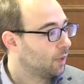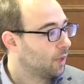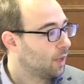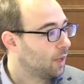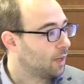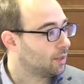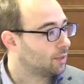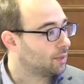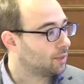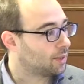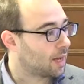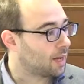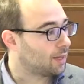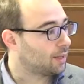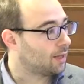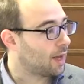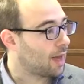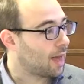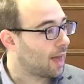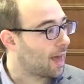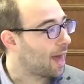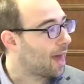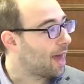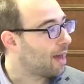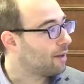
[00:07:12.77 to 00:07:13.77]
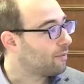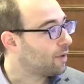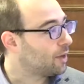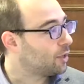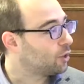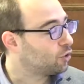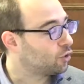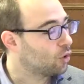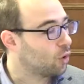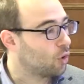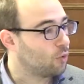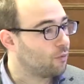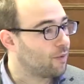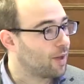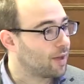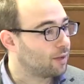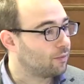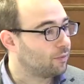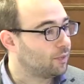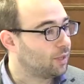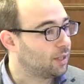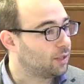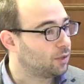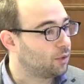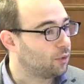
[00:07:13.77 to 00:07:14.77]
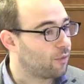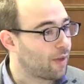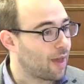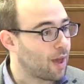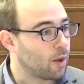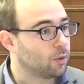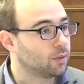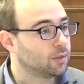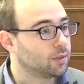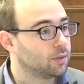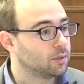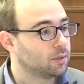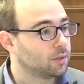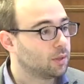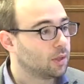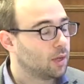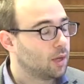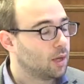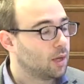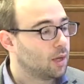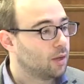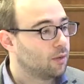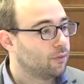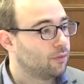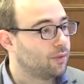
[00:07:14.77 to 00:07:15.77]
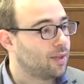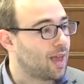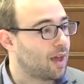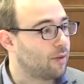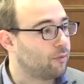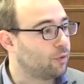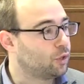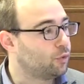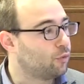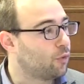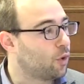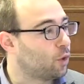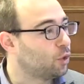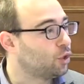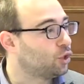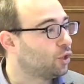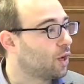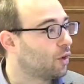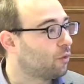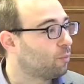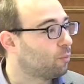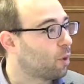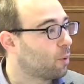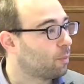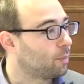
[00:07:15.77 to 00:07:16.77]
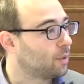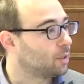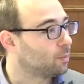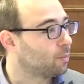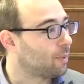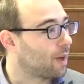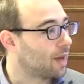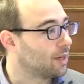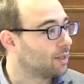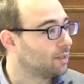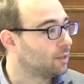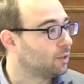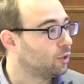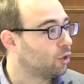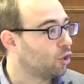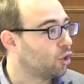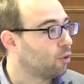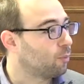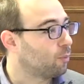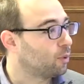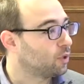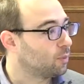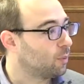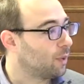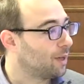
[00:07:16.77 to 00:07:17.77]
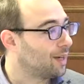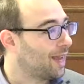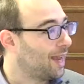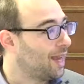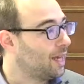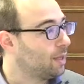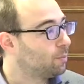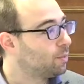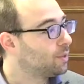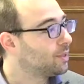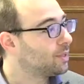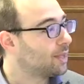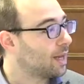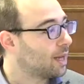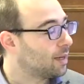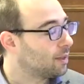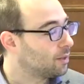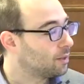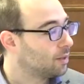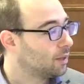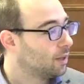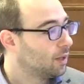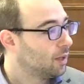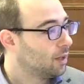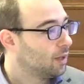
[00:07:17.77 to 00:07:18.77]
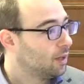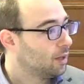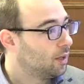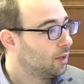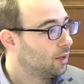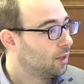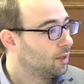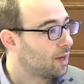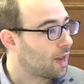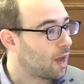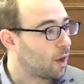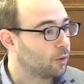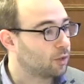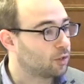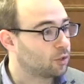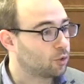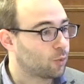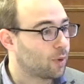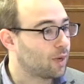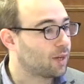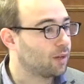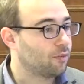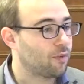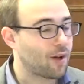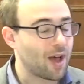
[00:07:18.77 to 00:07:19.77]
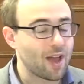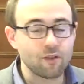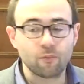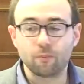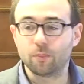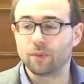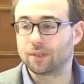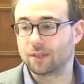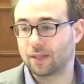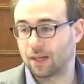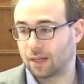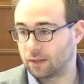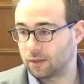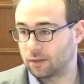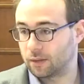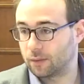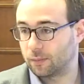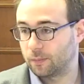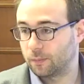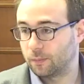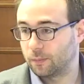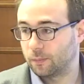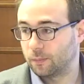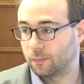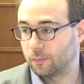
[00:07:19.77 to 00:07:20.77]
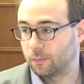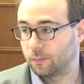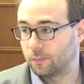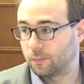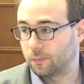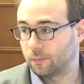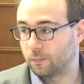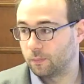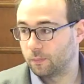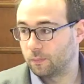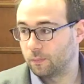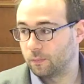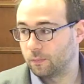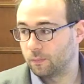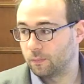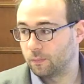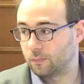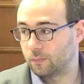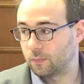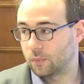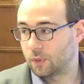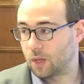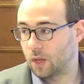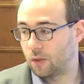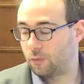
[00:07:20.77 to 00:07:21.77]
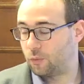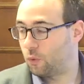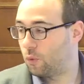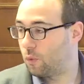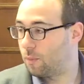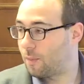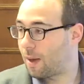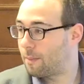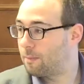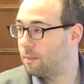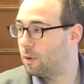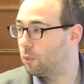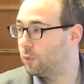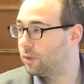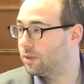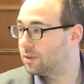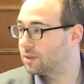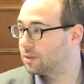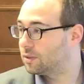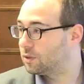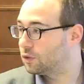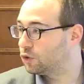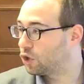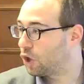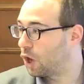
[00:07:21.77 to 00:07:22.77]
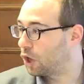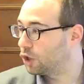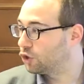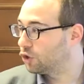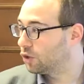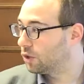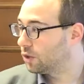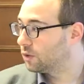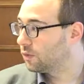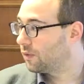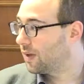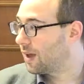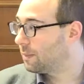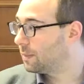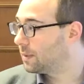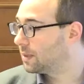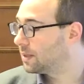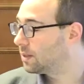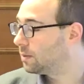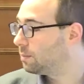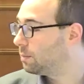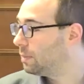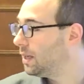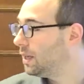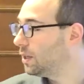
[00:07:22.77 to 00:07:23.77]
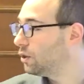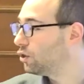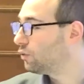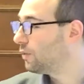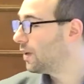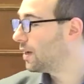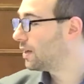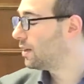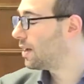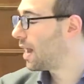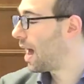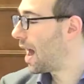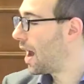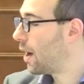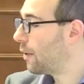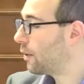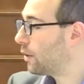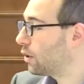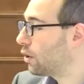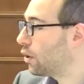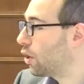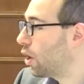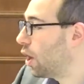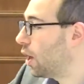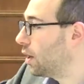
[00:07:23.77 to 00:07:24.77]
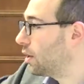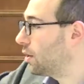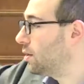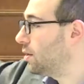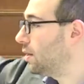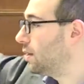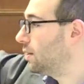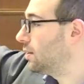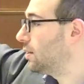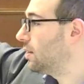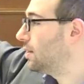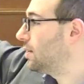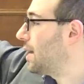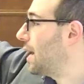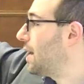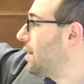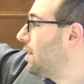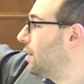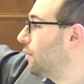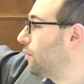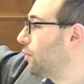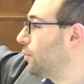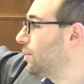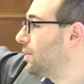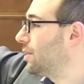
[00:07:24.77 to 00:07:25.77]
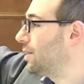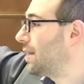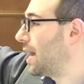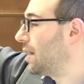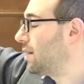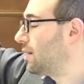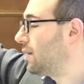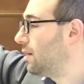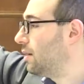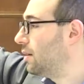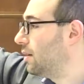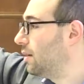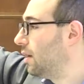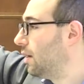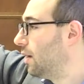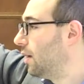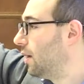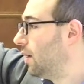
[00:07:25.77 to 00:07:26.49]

In a study I show that in the year 2000, the average vote share of populist parties in Europe was about 8%. Now it's 25%. If you remember Winston Churchill's famous speech that an iron curtain is descending from Stettin